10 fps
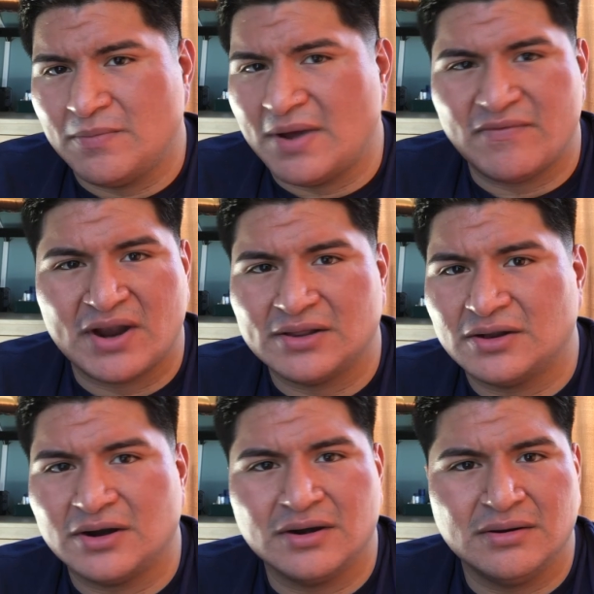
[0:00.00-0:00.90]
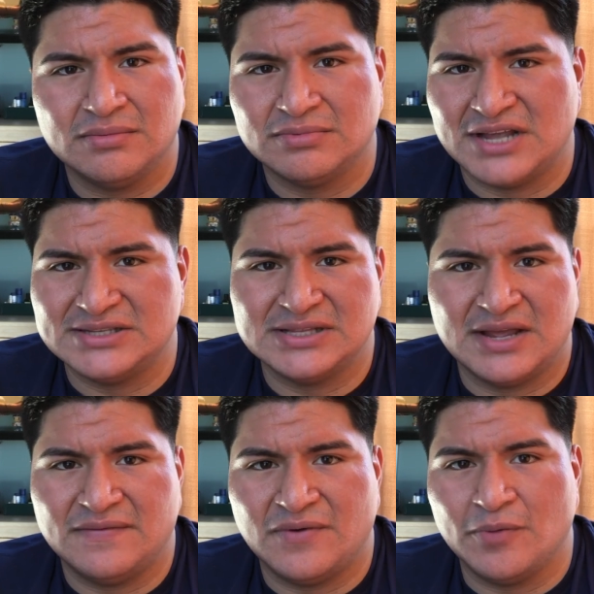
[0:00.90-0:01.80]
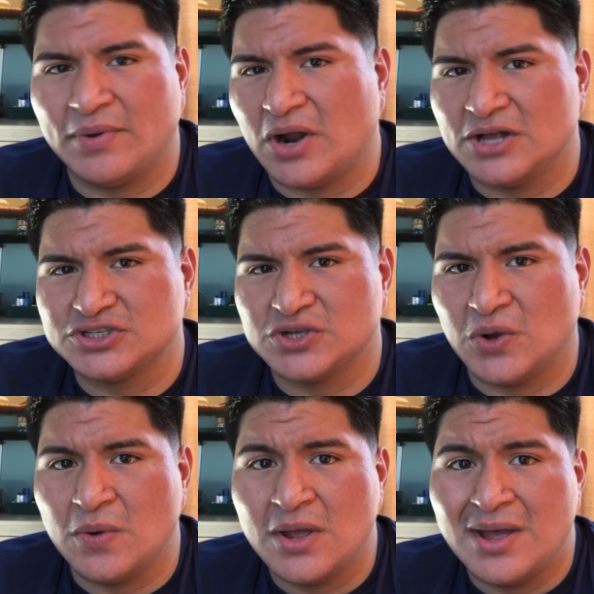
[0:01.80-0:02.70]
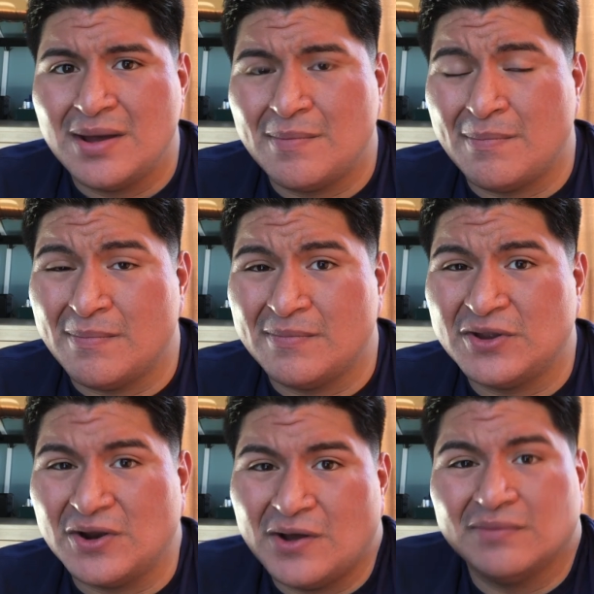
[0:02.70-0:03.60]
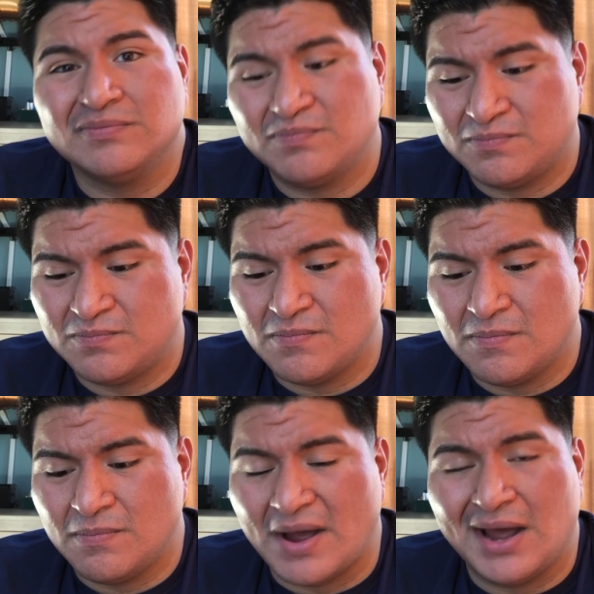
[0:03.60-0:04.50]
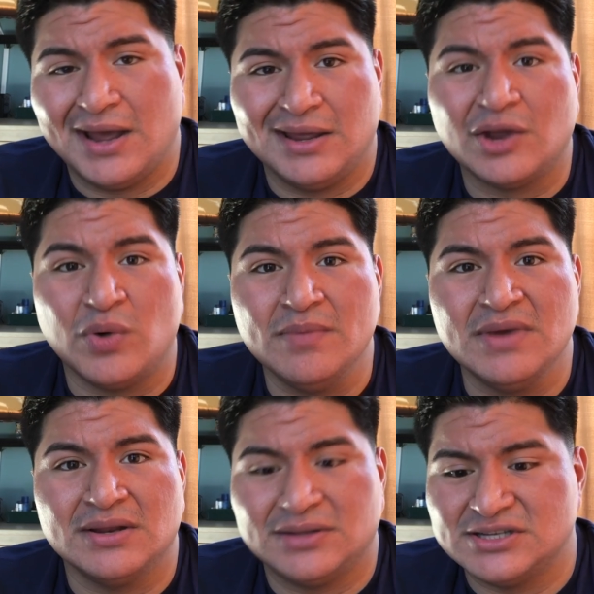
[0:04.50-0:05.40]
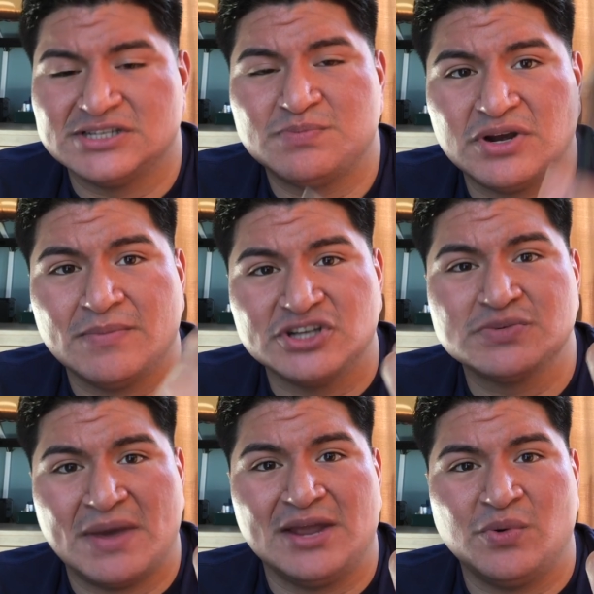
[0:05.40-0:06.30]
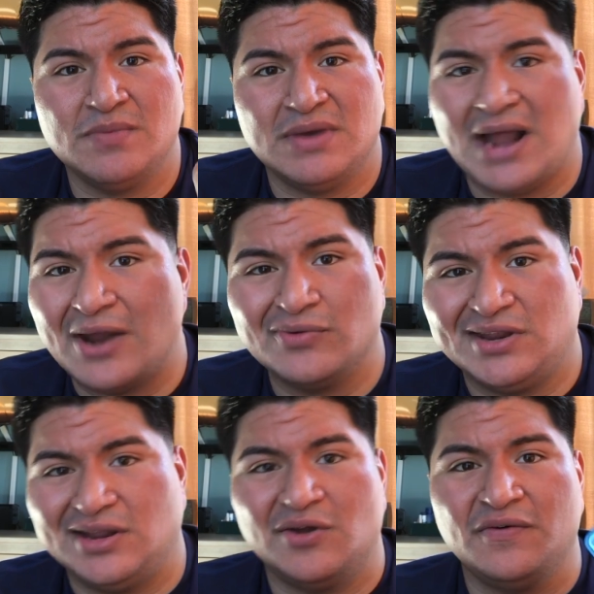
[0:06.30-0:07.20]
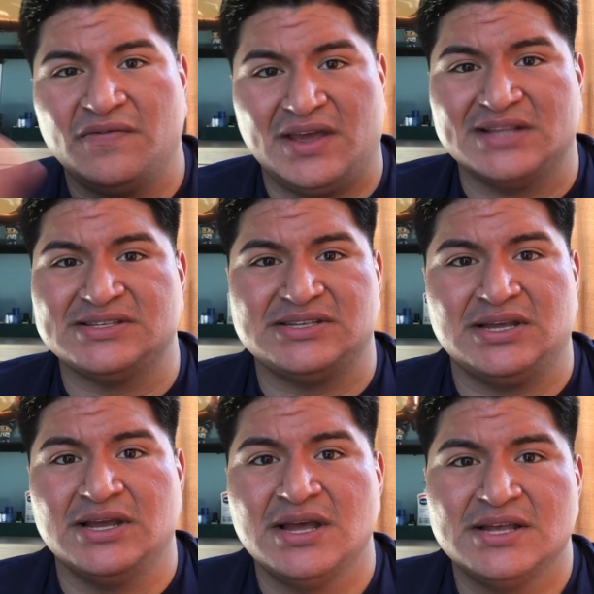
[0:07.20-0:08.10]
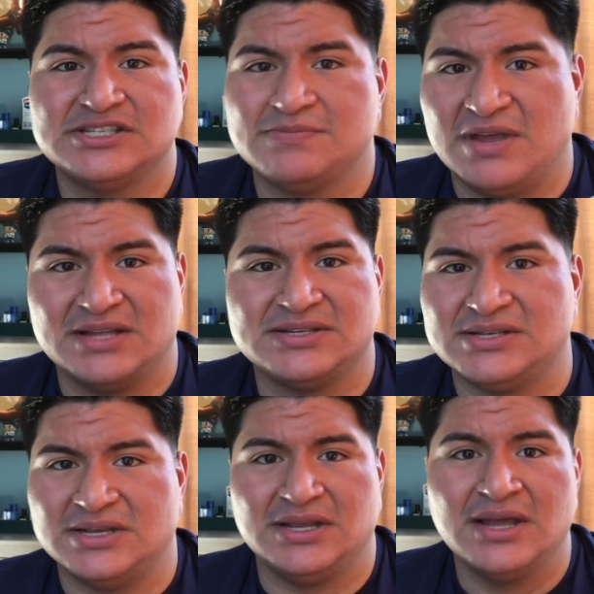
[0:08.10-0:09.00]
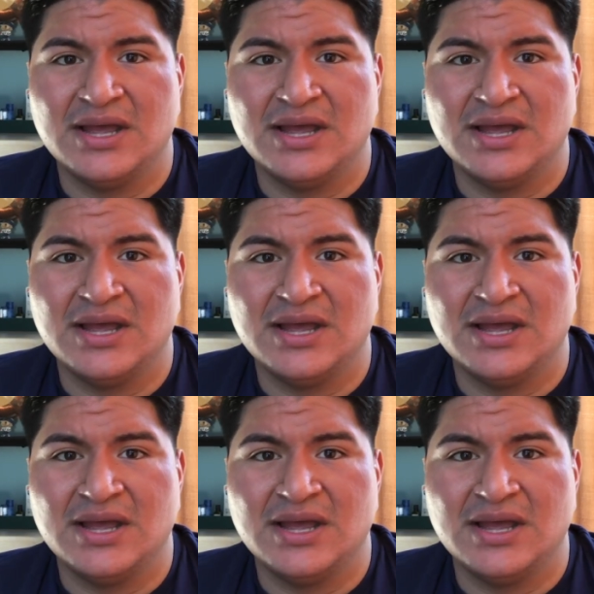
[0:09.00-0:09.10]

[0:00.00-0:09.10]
regular day-to-day phone, but also you know my equipment. This is pretty much my equipment. I don't need no fancy smancy